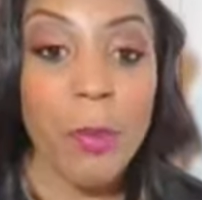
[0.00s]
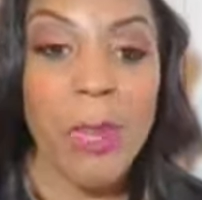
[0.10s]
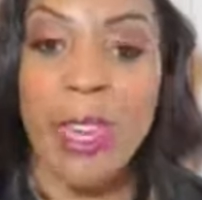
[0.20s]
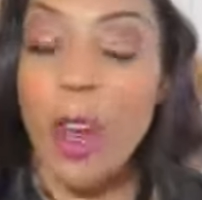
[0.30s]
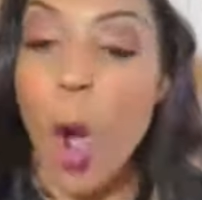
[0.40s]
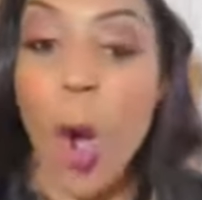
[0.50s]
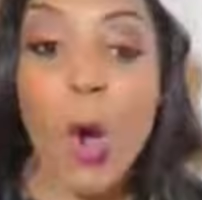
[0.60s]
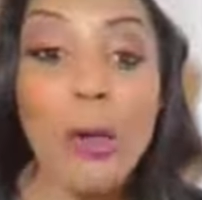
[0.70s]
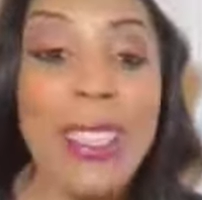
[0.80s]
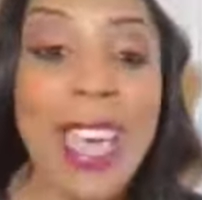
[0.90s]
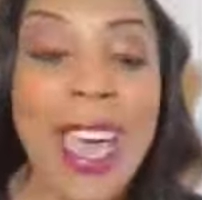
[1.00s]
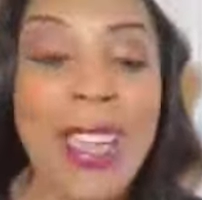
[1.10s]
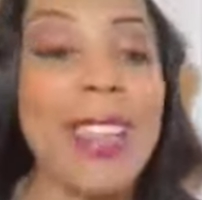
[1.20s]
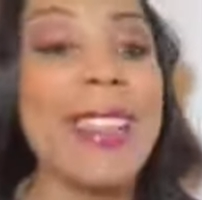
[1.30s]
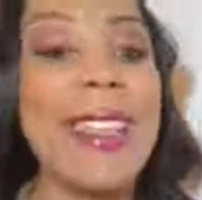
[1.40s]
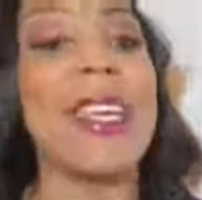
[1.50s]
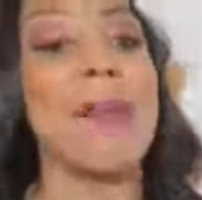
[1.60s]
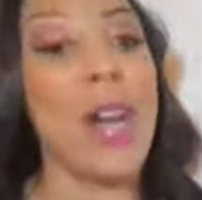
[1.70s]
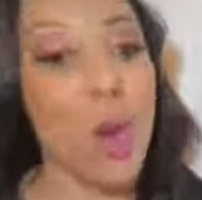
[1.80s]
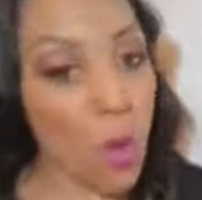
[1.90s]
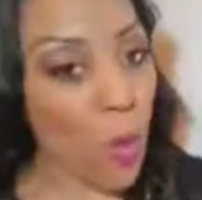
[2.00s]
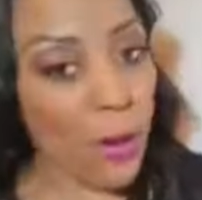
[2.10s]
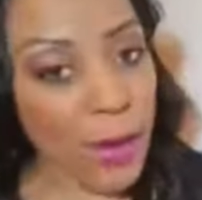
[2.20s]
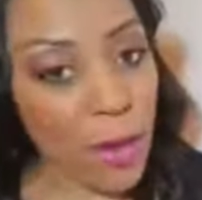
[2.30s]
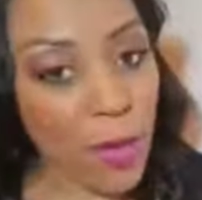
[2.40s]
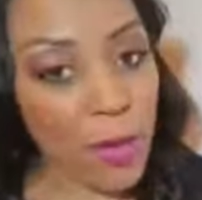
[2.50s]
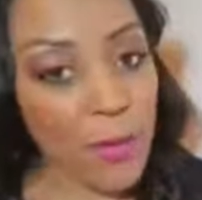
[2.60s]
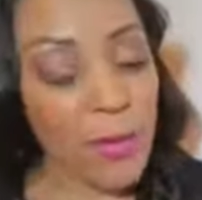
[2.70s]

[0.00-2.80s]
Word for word: be there all day, and didn't get my own workout in.